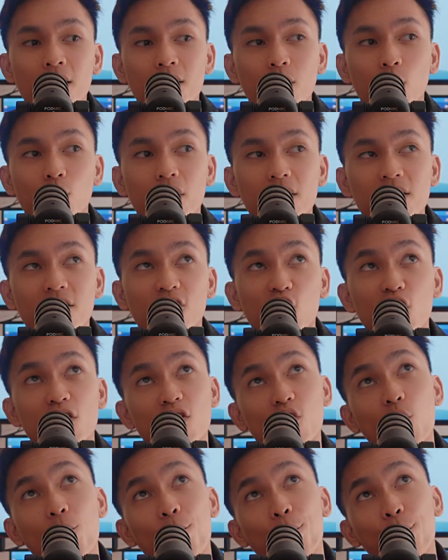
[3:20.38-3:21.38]
just
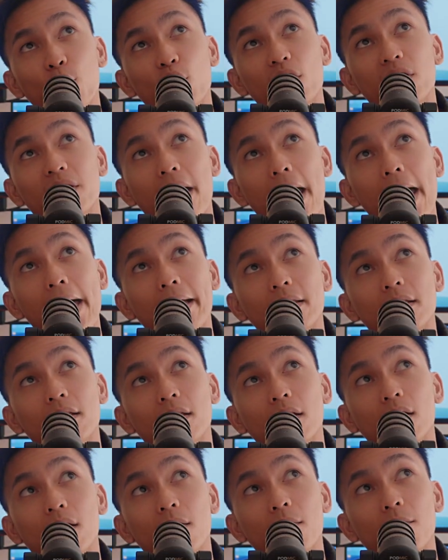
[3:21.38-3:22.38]
compute that
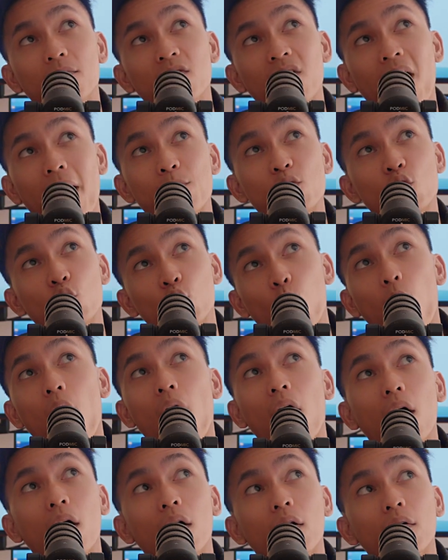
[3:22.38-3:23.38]
times
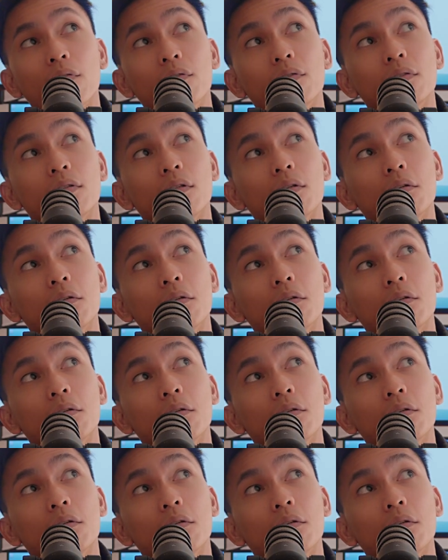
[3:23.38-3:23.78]
12.